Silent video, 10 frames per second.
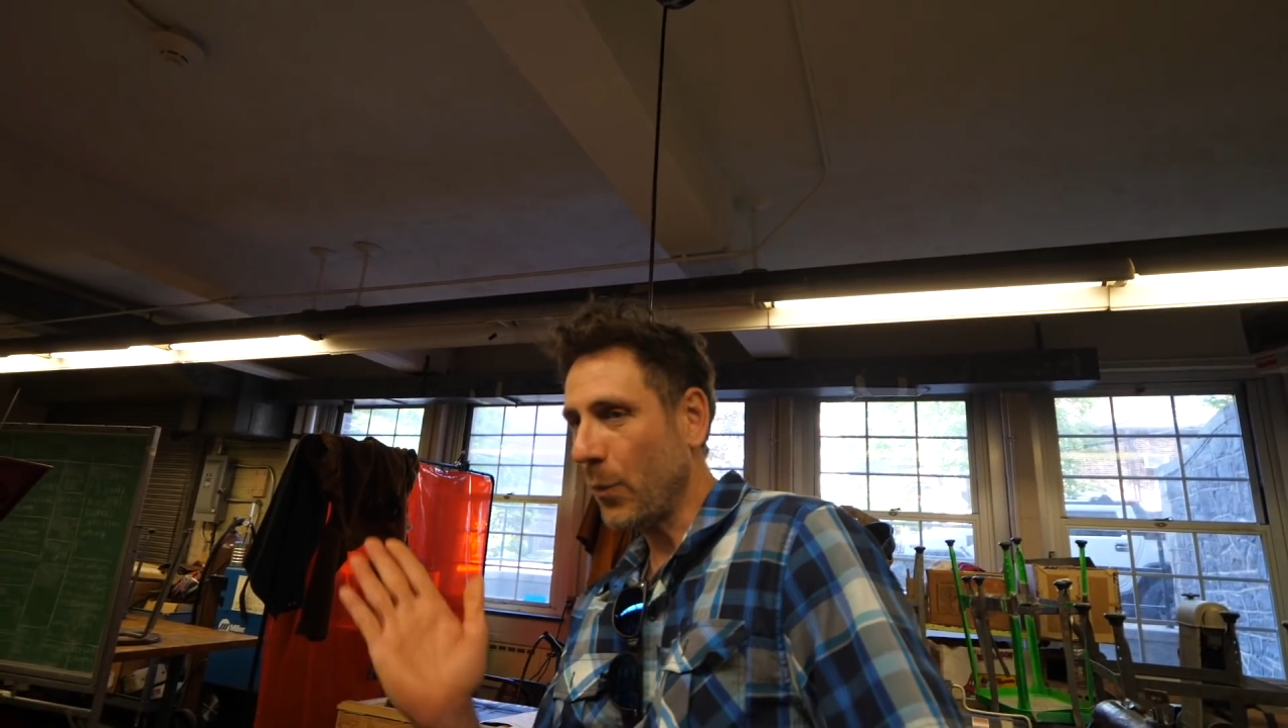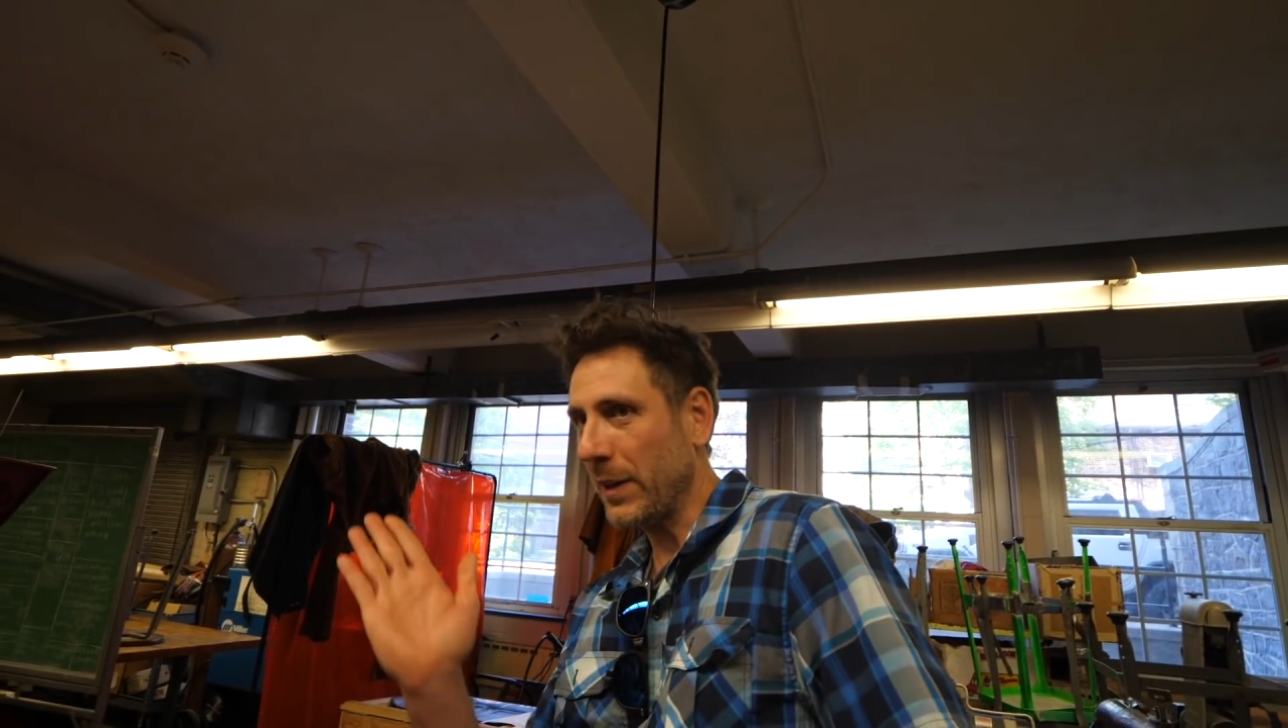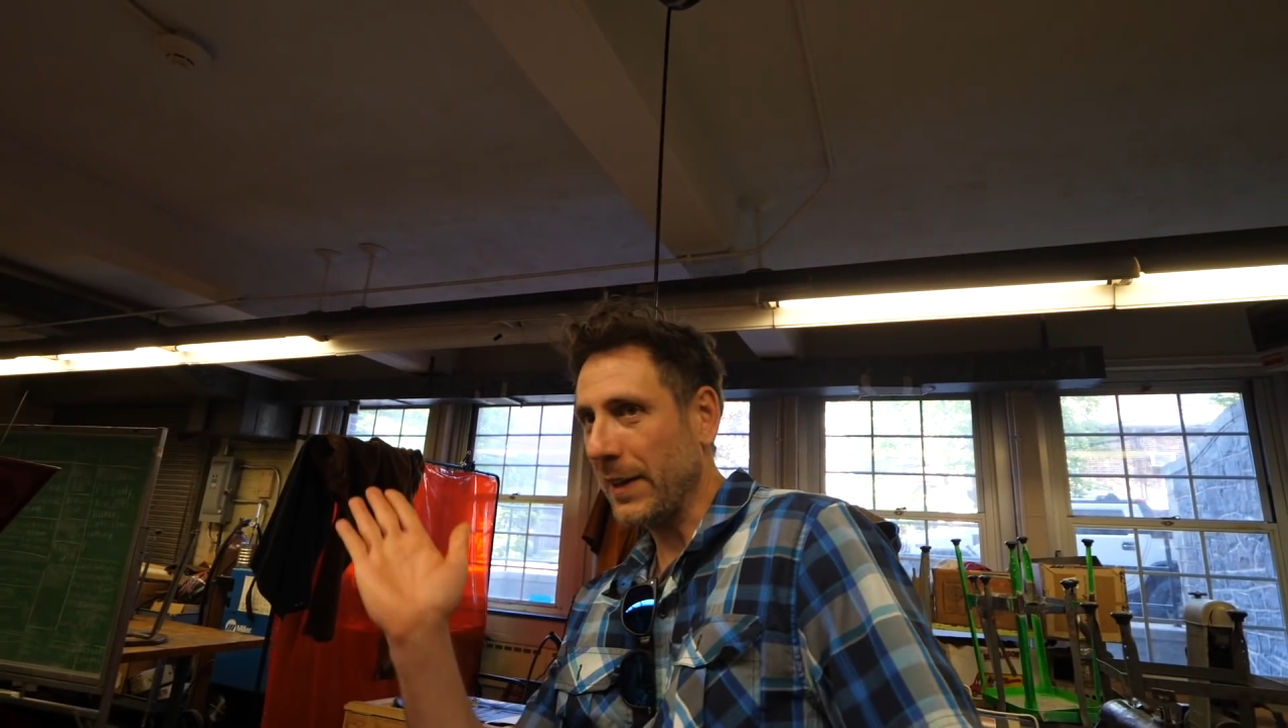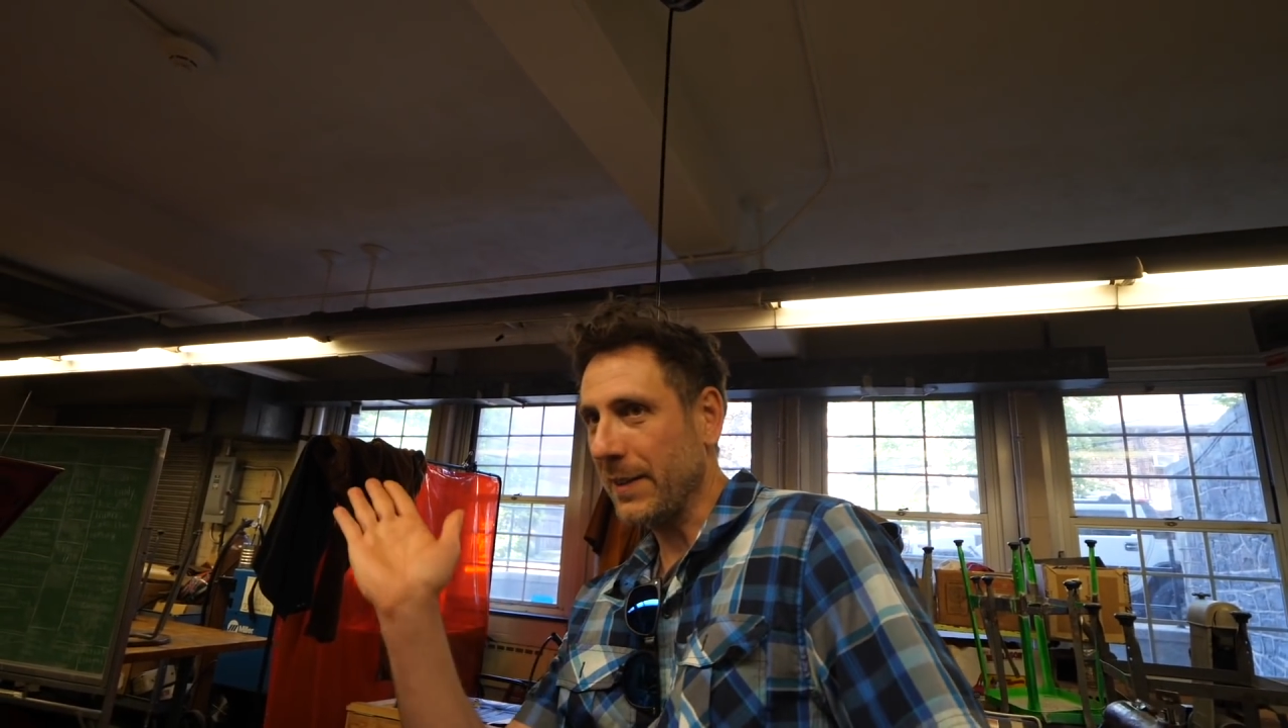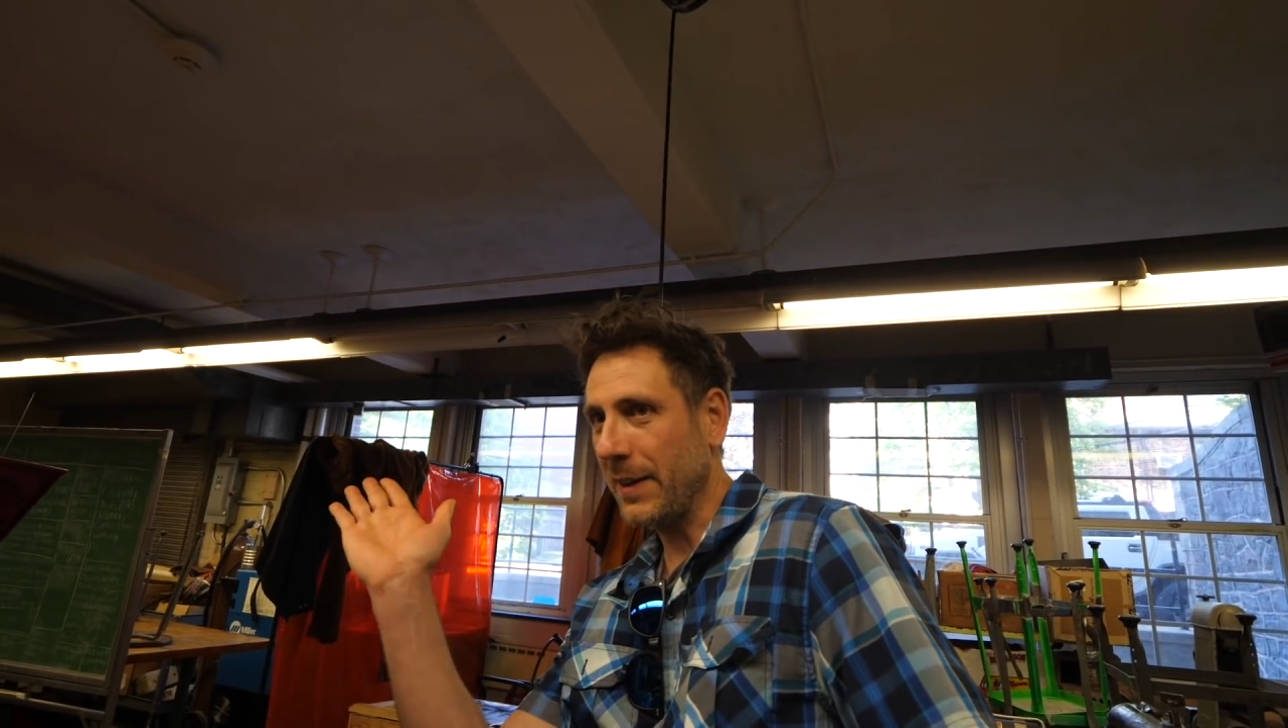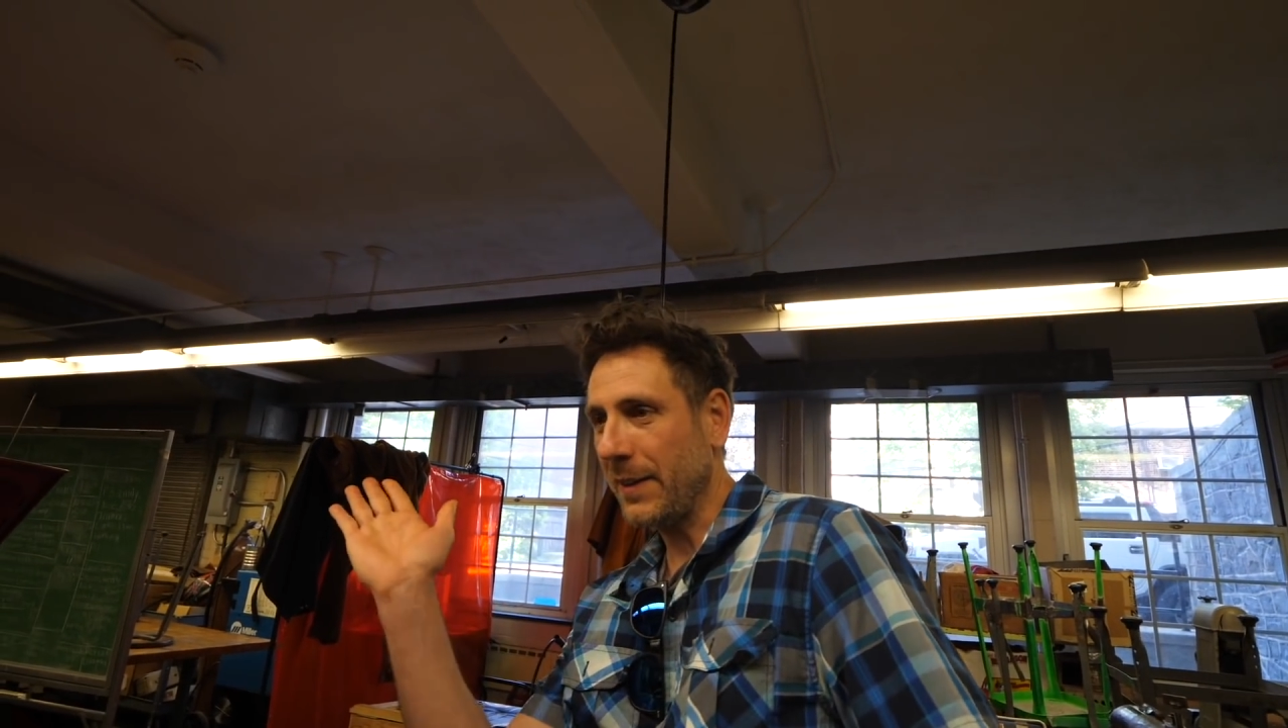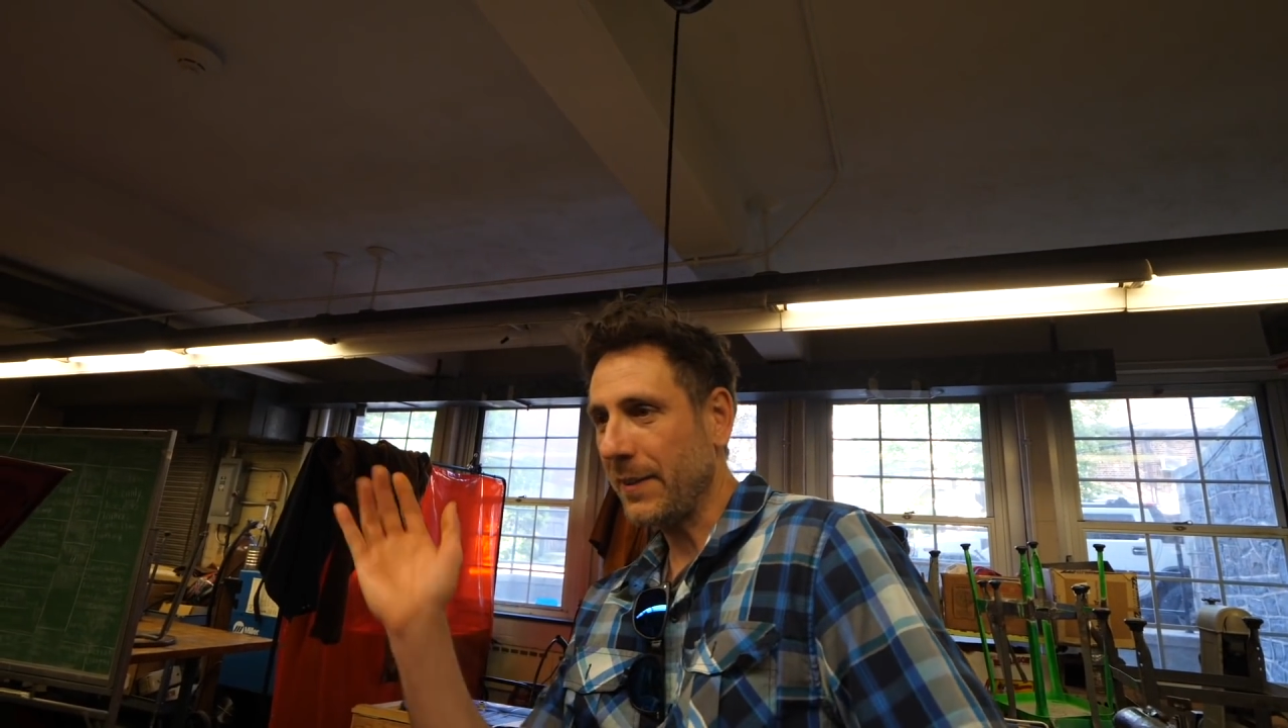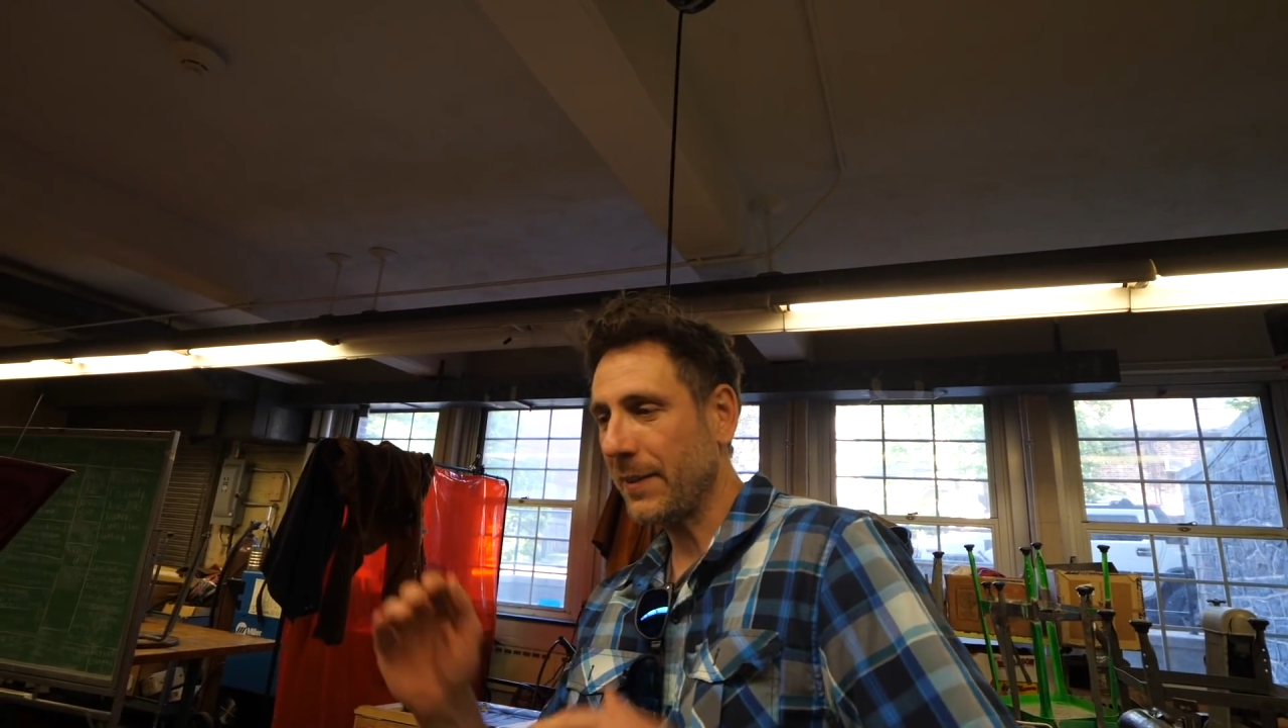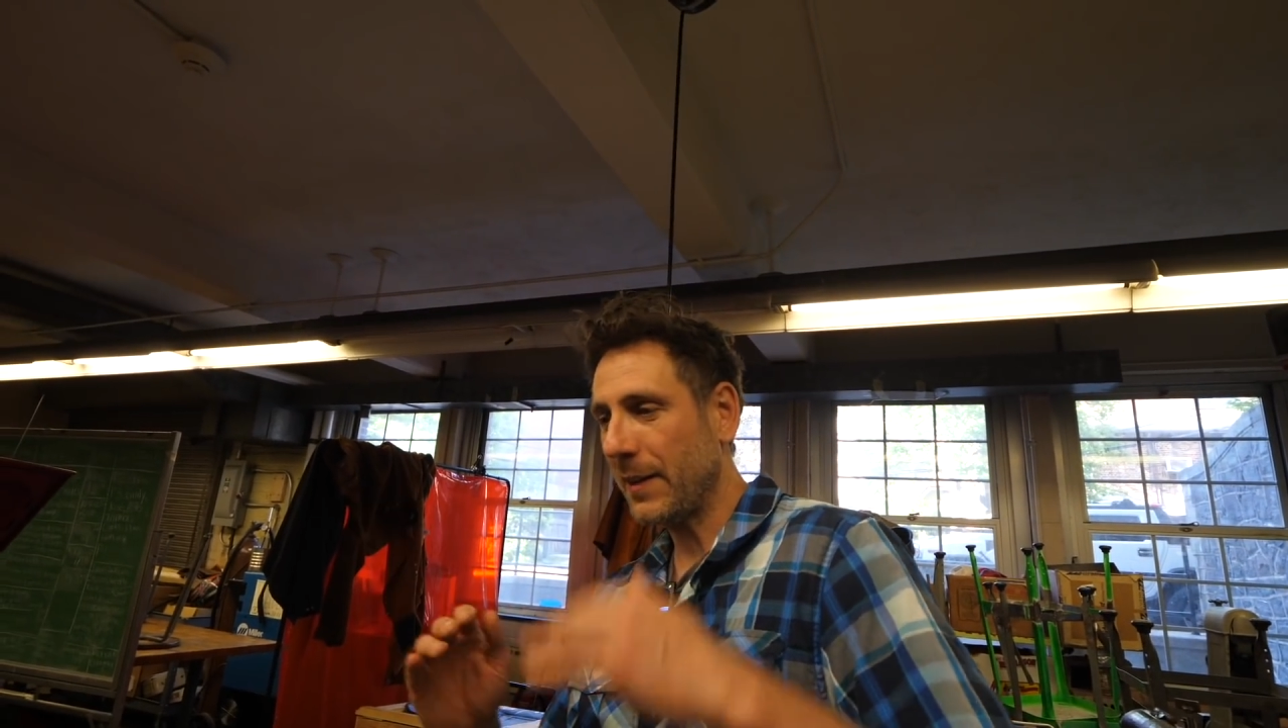went like this,